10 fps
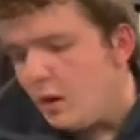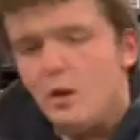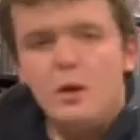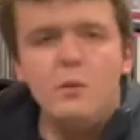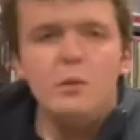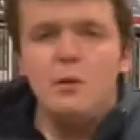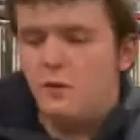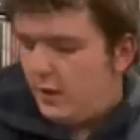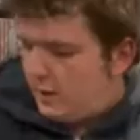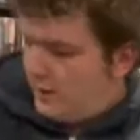Then we move
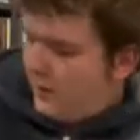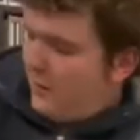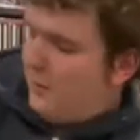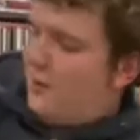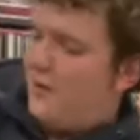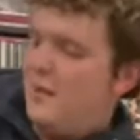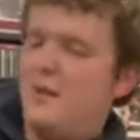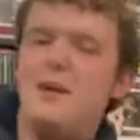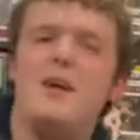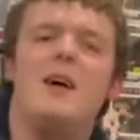on to
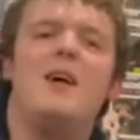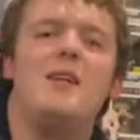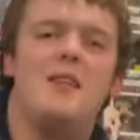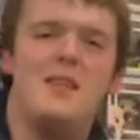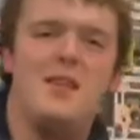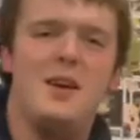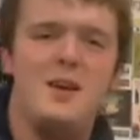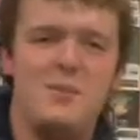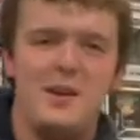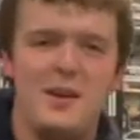the Let
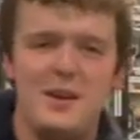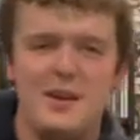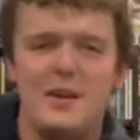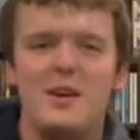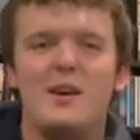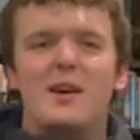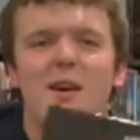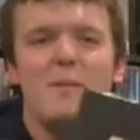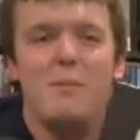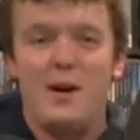It Be
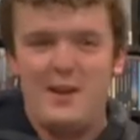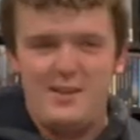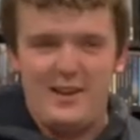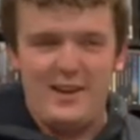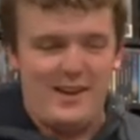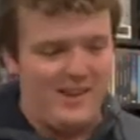box set,